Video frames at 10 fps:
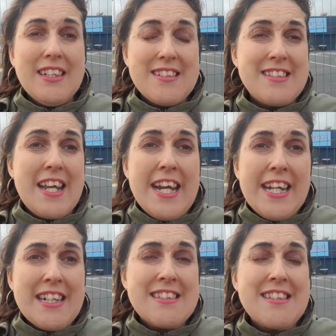
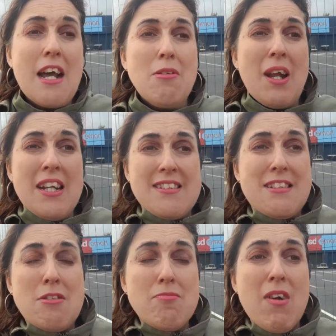6. So let's
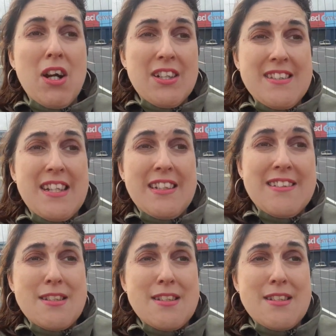jump right into